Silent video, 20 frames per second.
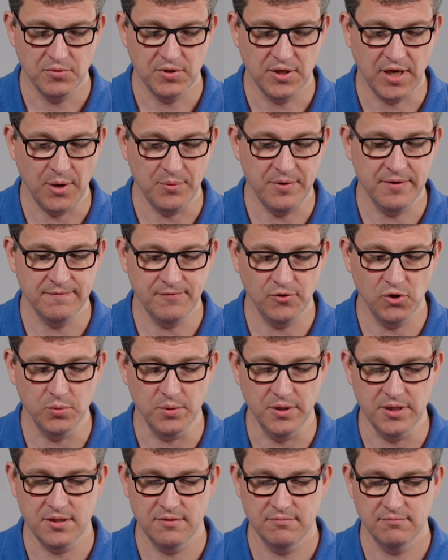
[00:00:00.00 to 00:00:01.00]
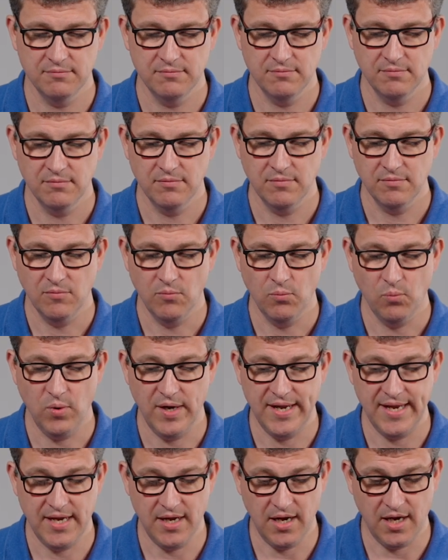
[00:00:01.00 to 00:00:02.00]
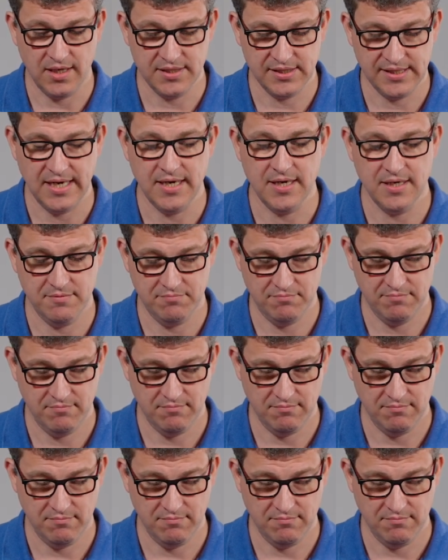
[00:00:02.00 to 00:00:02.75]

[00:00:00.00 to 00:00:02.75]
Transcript: going forward, we are selling